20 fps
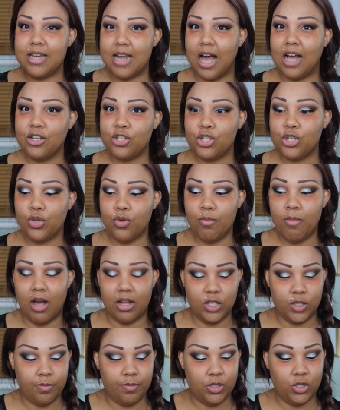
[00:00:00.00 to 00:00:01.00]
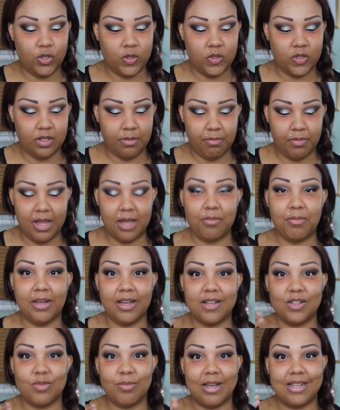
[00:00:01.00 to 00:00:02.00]
Not too much, but just a bit,
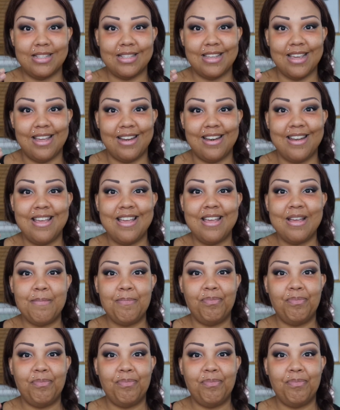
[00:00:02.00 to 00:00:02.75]
because my skin,